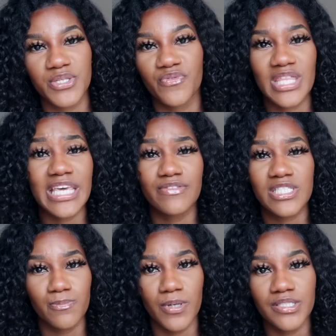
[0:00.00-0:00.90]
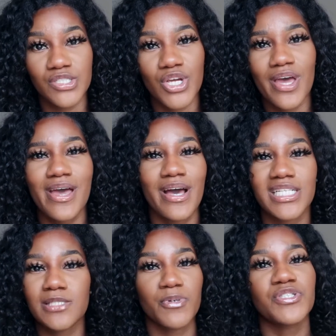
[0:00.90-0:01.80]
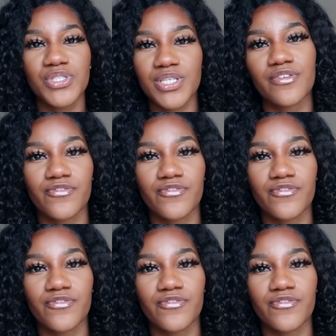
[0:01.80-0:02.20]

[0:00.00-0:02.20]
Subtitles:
So if you think of a sponge is gonna